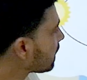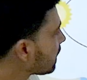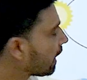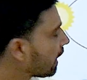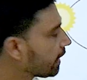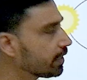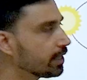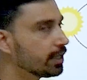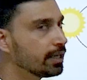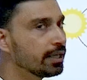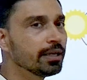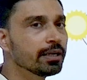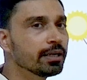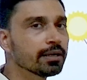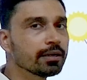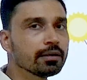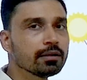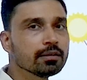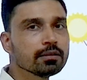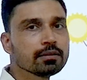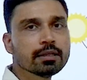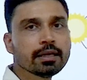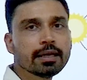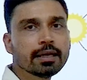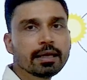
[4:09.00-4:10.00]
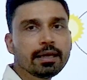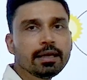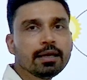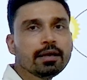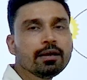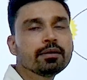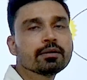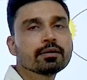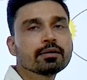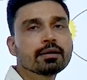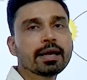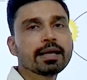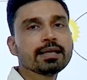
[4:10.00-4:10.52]
higher here, the
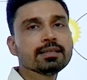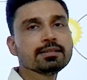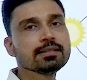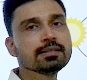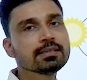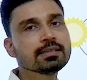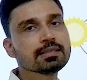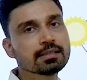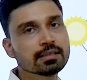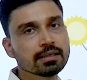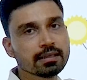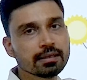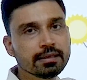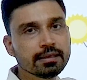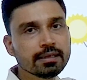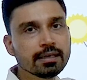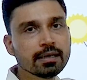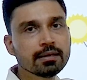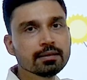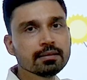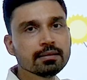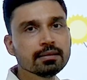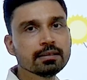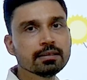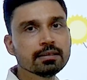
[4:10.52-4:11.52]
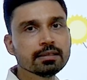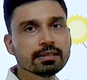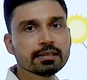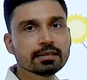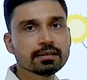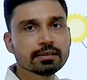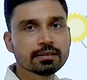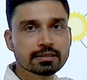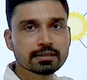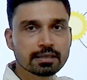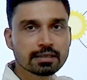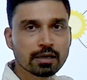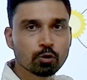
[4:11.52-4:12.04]
air rises near the
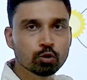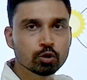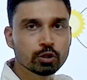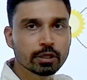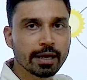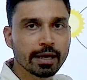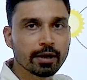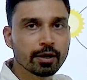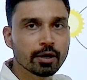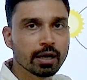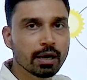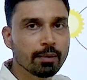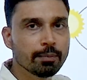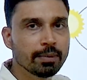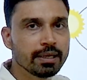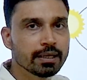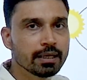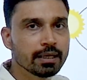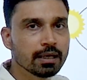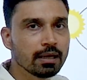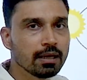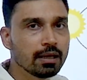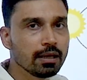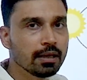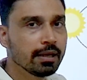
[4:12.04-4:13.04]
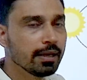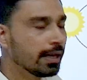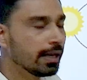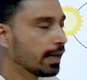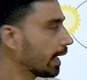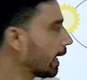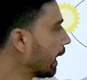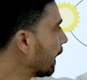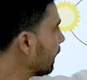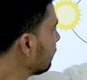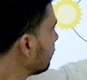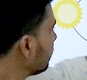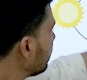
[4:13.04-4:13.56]
South America,
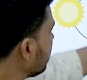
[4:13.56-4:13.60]
and